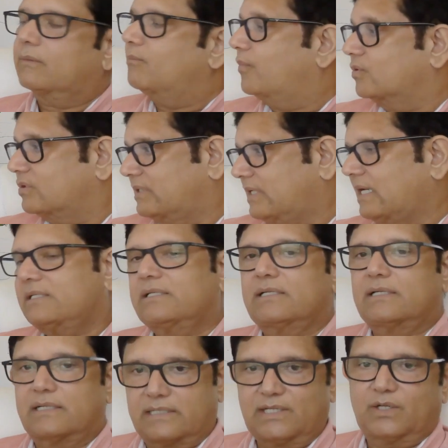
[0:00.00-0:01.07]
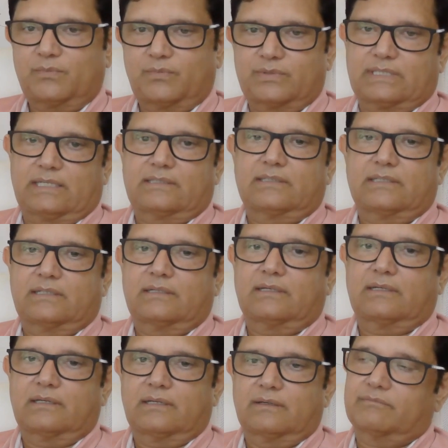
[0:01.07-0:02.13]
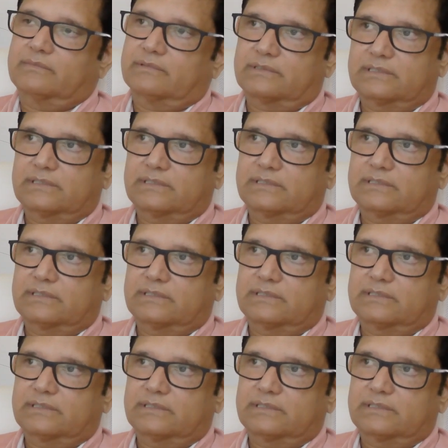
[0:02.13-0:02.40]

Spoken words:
possession, real possession,